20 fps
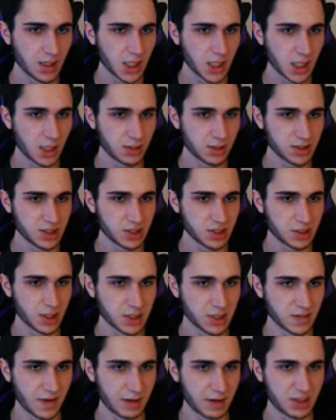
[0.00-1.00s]
Here's a
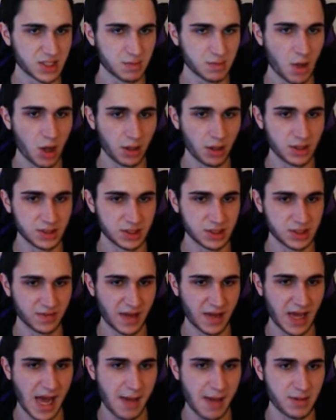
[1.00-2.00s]
very small instance of
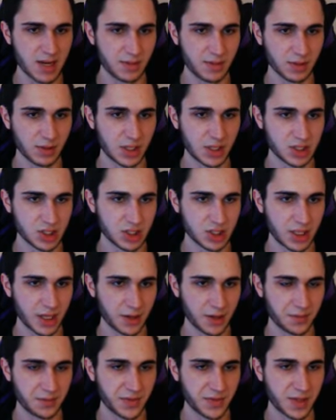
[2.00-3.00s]
AI manipulation
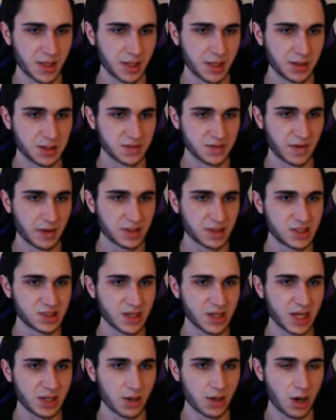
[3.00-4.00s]
there. It's very
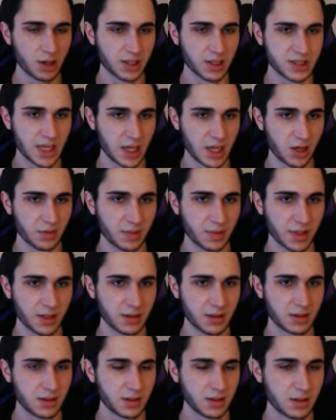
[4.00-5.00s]
slight and hard to tell, but
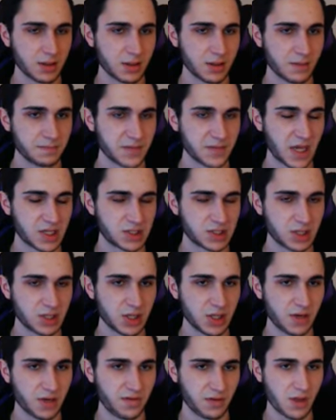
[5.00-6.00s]
I stood
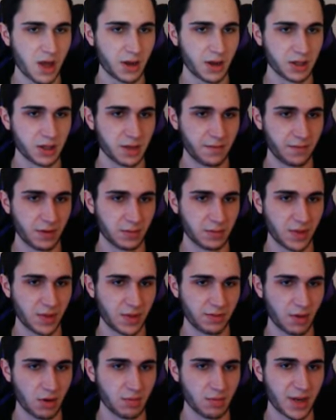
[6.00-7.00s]
there for long enough for him to
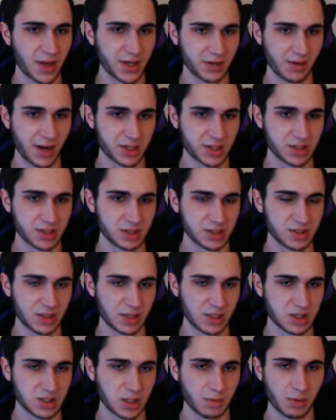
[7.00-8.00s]
throw in my direction so I
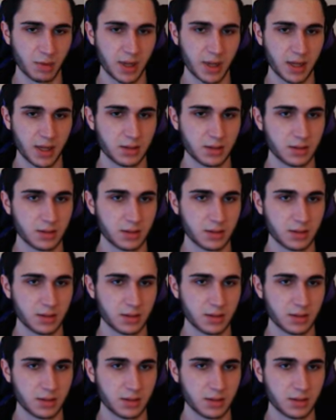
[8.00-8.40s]
could jump away.